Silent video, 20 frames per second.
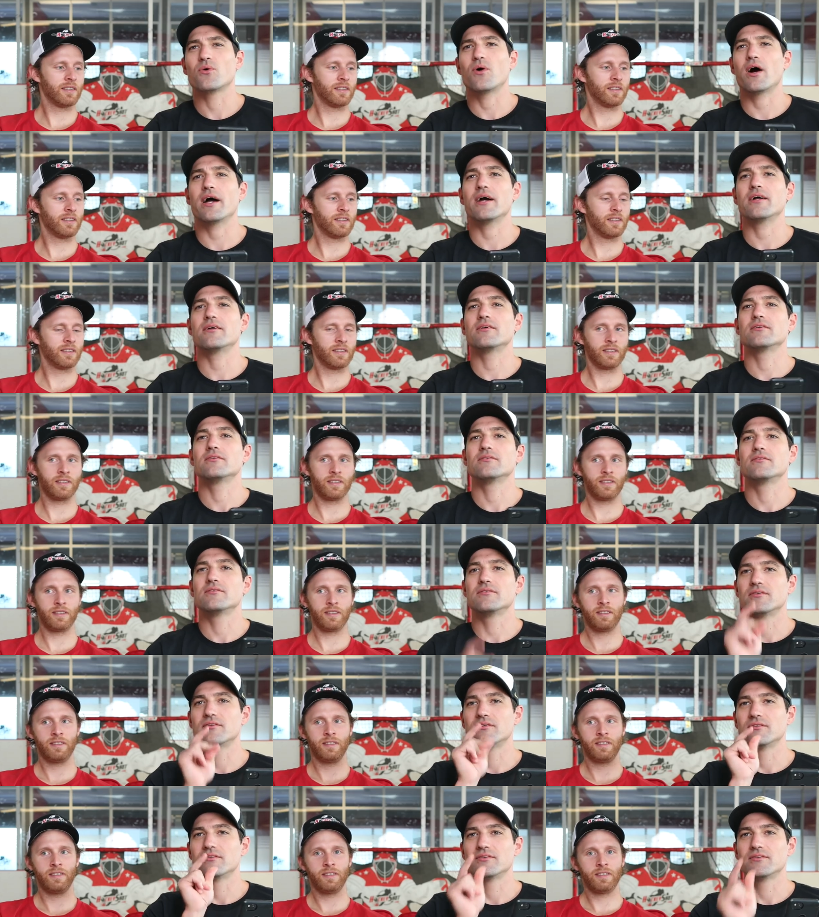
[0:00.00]
Speaker 1: quiet
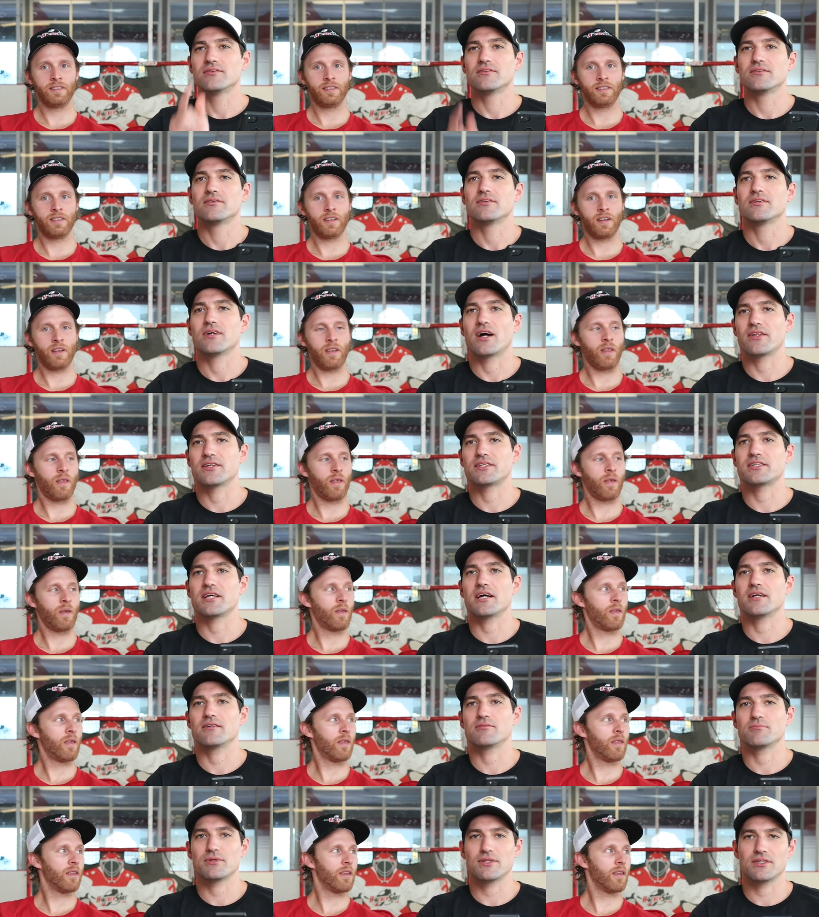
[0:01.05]
on the set,